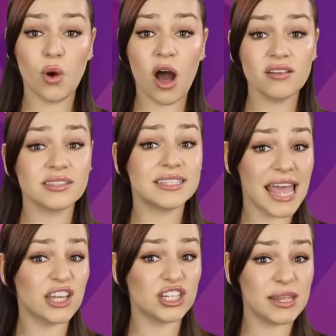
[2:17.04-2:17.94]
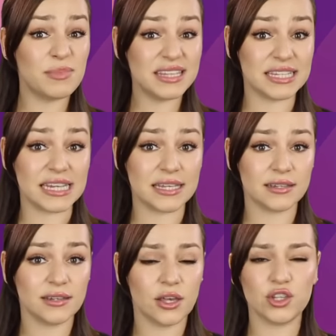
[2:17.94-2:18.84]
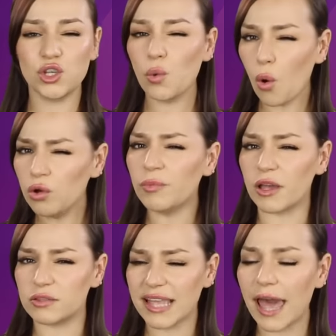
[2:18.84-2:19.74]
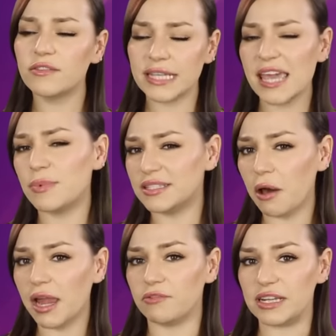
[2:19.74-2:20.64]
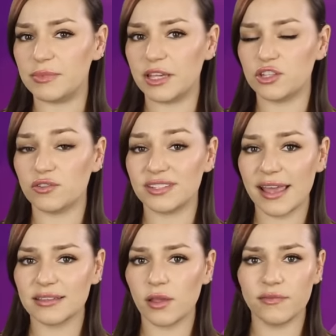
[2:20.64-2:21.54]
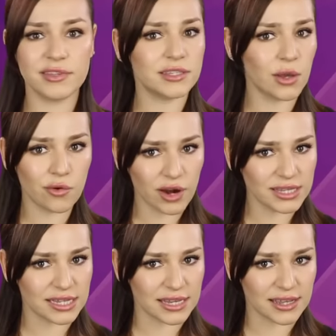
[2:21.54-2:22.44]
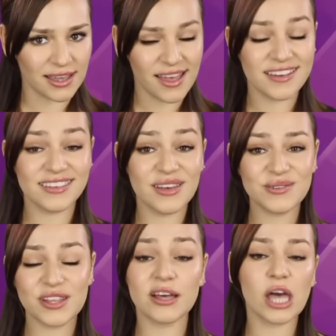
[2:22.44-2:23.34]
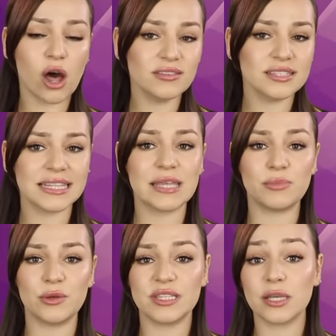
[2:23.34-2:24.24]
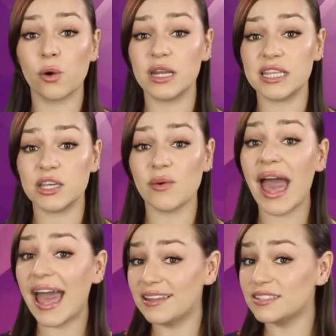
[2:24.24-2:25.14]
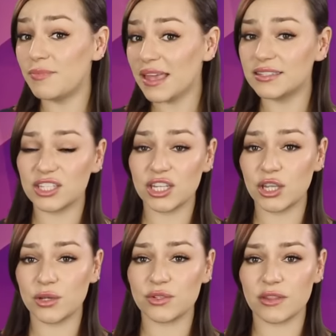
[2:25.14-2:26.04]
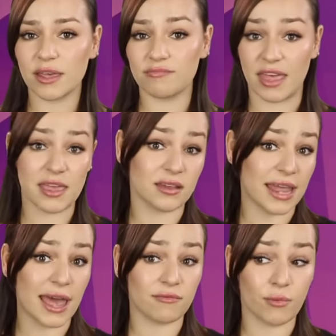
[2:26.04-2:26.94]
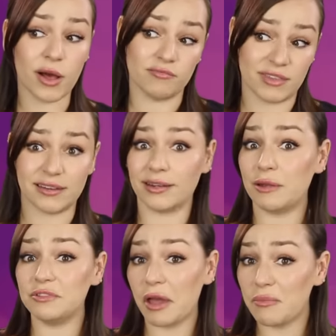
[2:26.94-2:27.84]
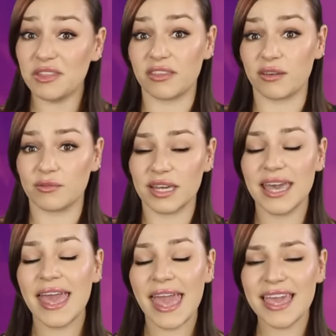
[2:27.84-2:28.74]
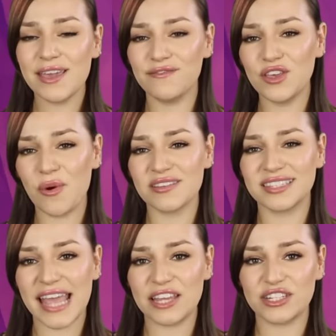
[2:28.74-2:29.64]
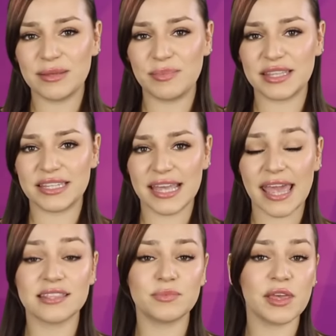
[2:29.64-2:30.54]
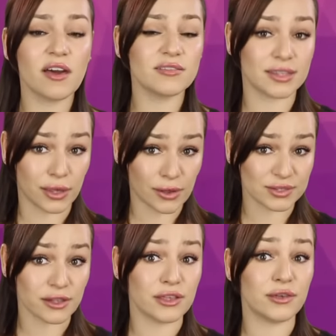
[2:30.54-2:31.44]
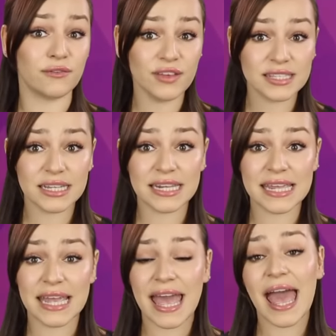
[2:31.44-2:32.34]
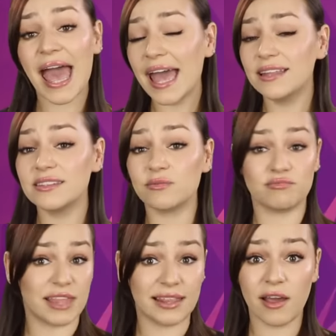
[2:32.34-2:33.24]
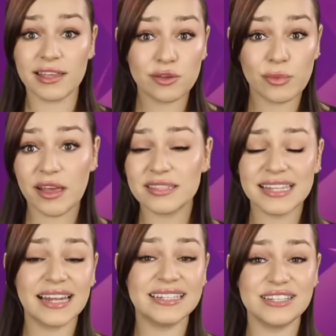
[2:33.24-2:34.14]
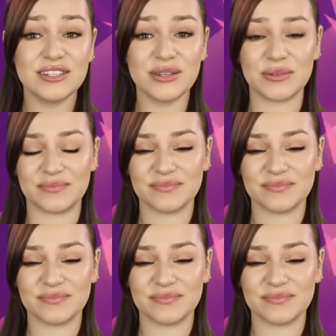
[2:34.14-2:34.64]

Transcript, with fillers: are sexually busy. You almost have to keep a diary because your sex life is so crazy. Girls are constantly booty calling you and messaging you so that they can have, well, that alone time with you. If you are sexually busy, it's because girls like you physically and they like your personality too.